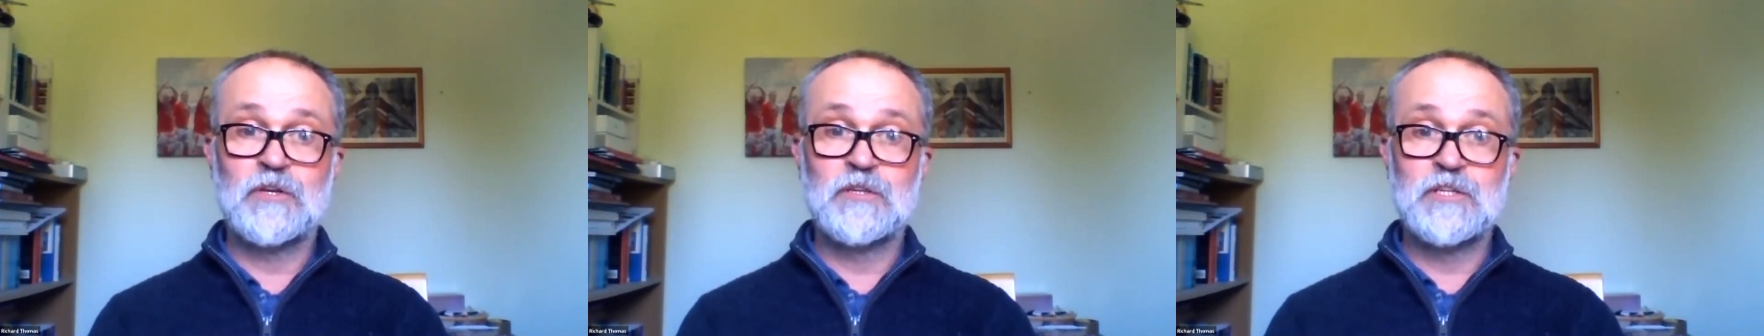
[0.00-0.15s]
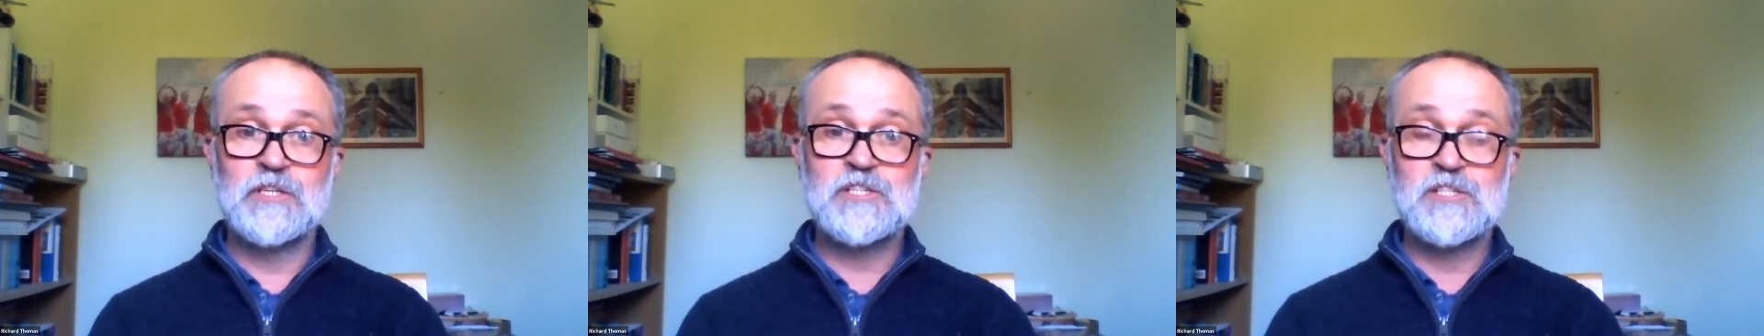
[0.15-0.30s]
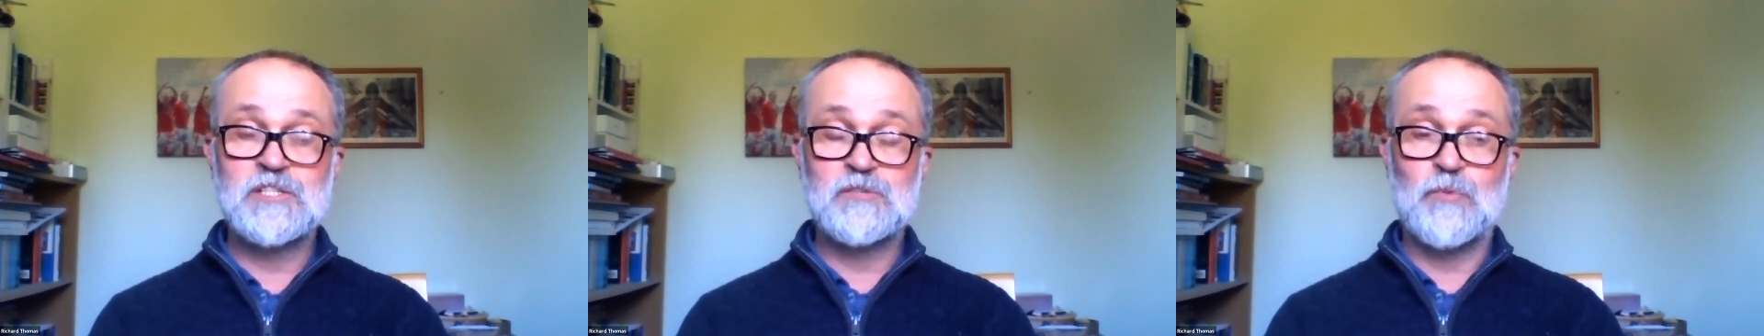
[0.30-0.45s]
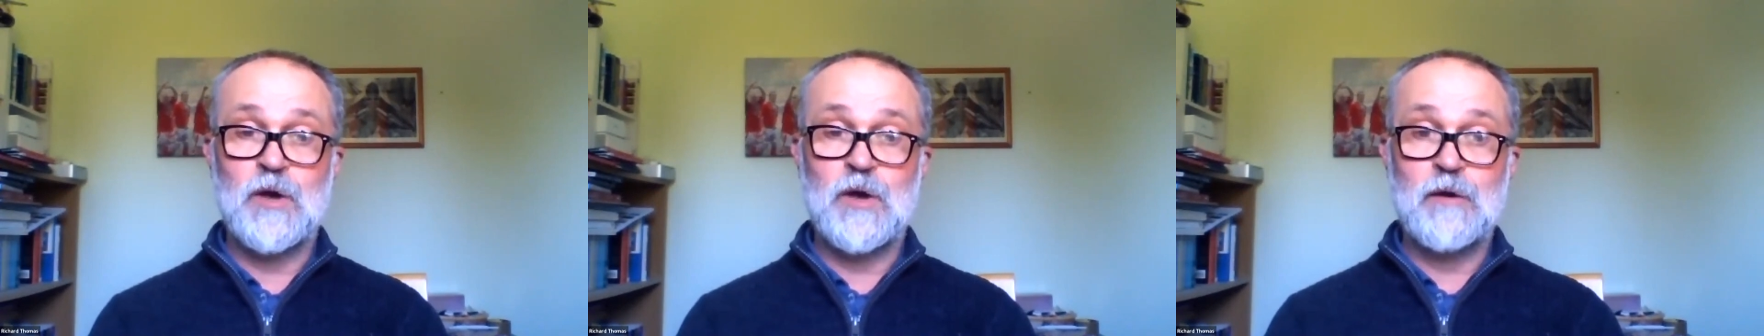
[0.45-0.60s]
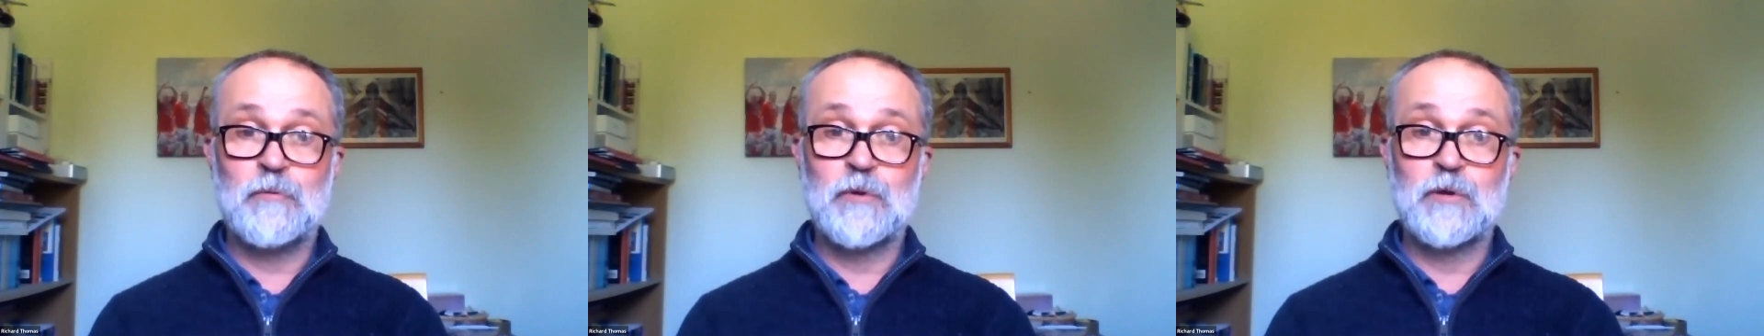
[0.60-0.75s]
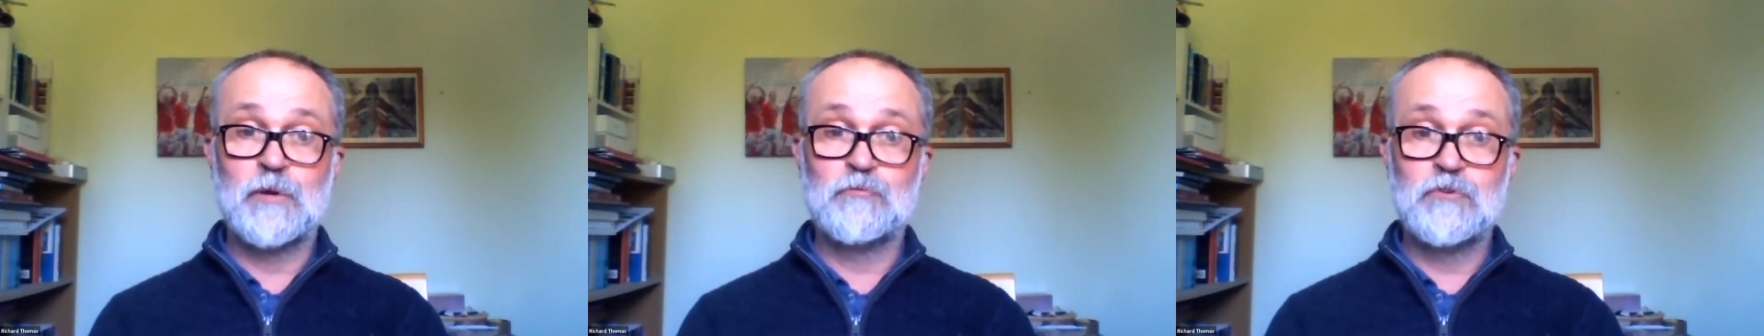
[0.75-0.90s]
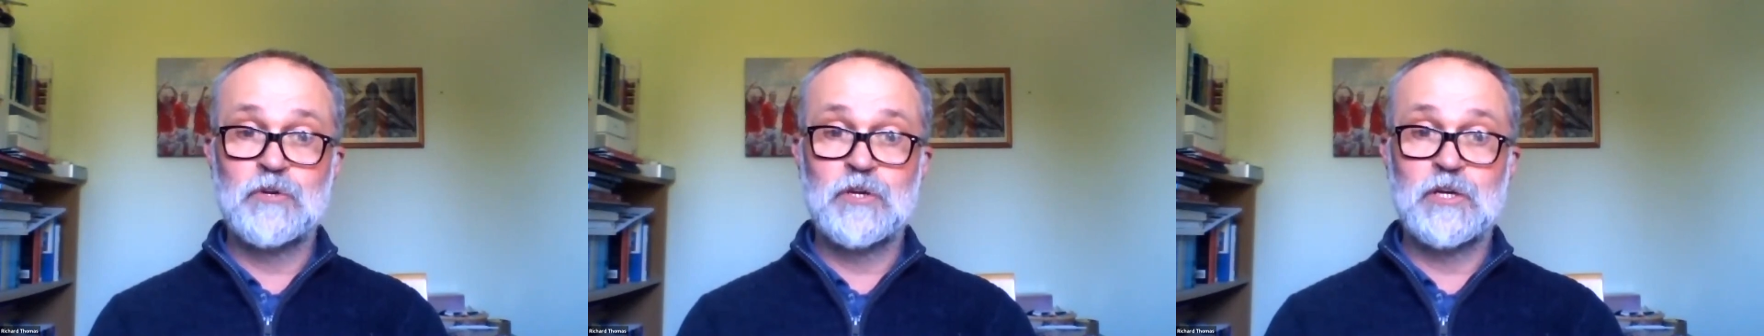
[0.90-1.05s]
and this is where
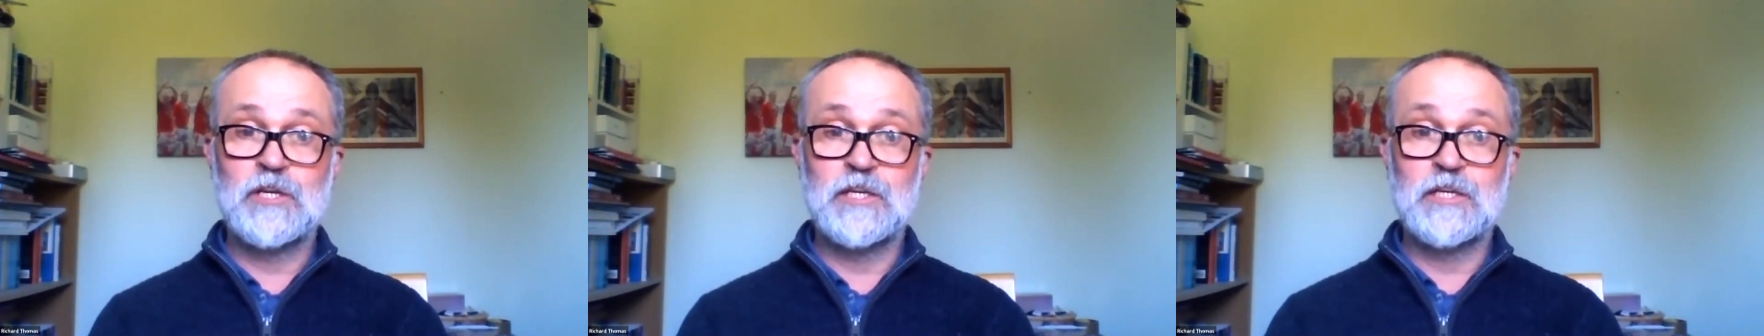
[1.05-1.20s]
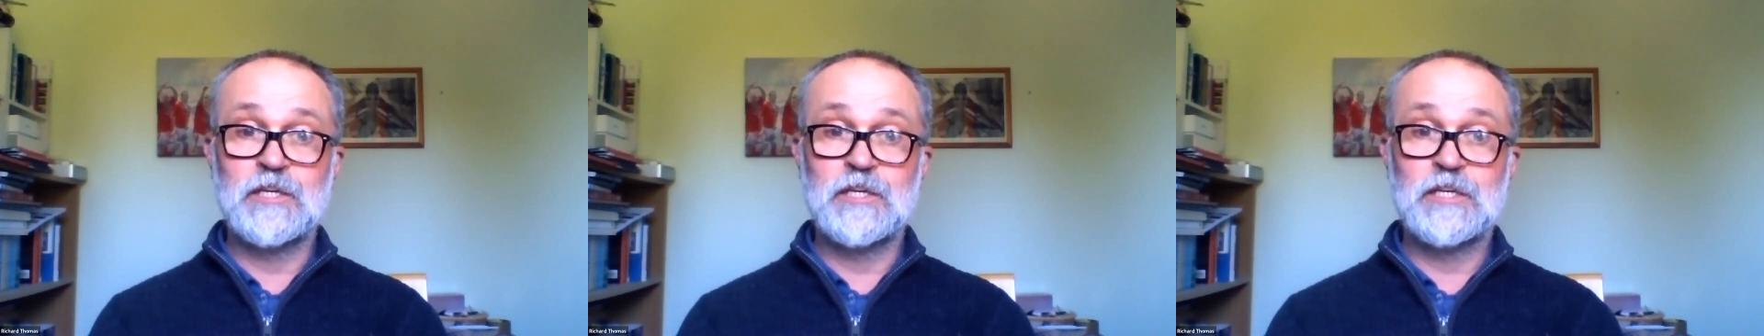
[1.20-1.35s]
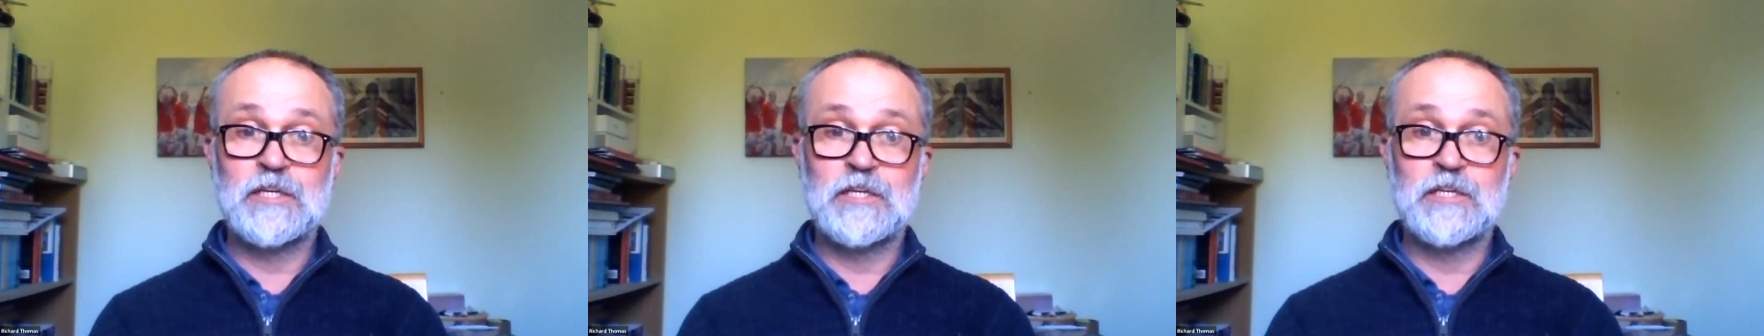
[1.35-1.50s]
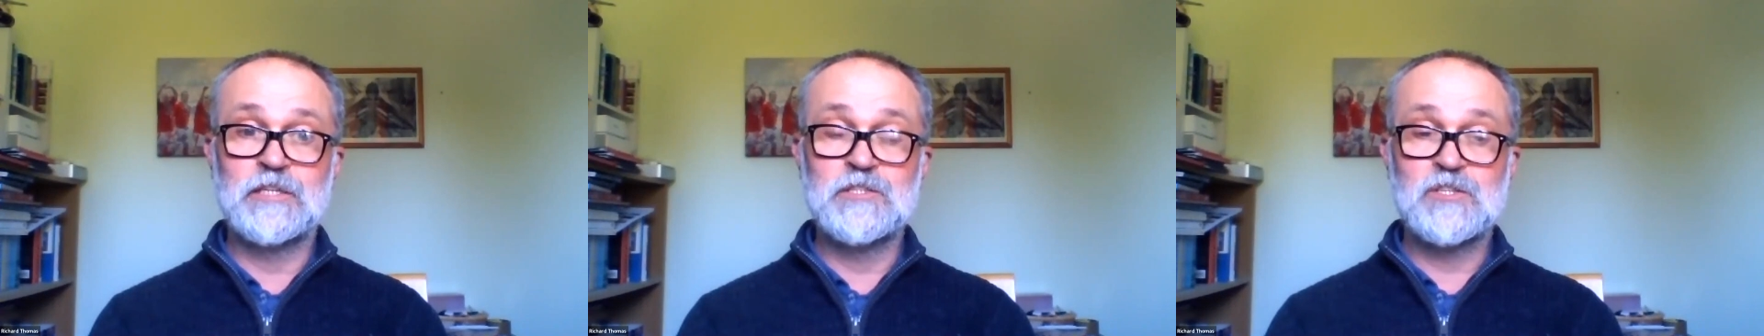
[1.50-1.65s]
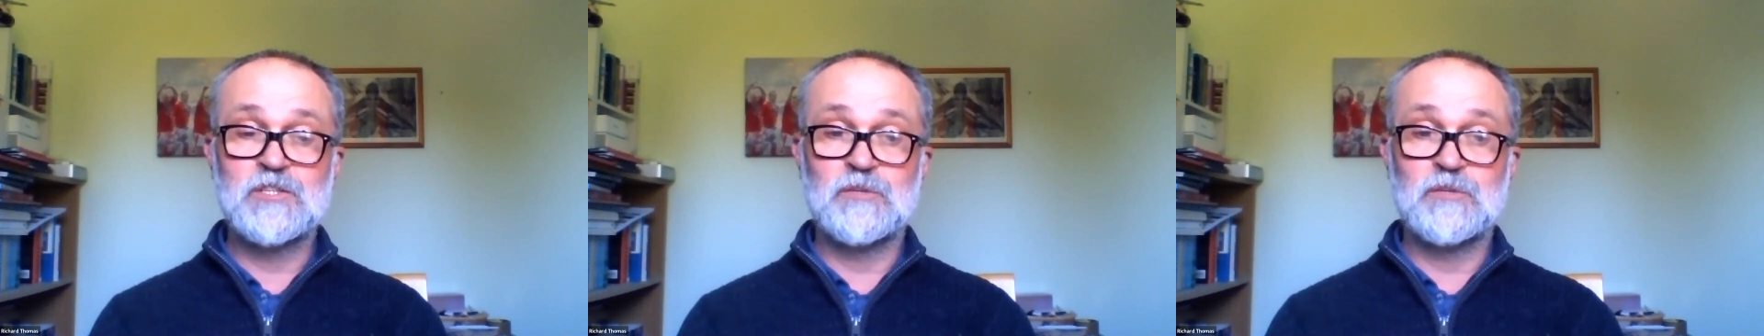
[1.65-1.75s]
we're really keen